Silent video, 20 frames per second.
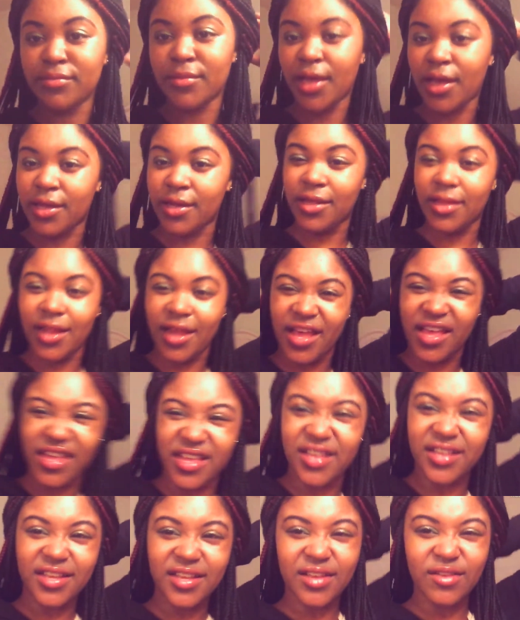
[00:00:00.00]
I'm kind of
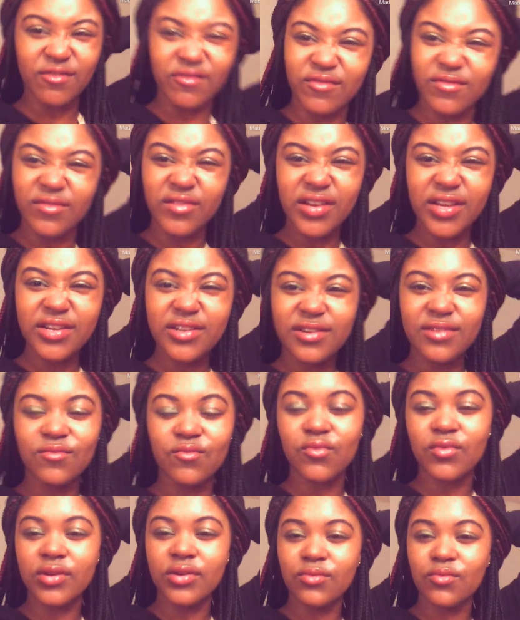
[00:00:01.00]
like, what,
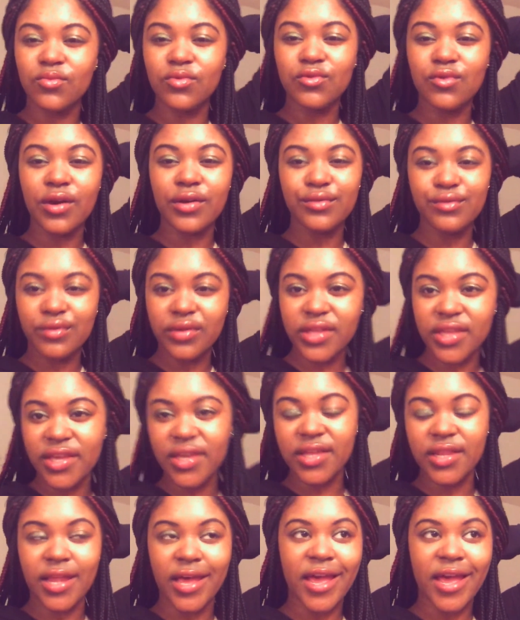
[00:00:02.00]
what, what do I do again?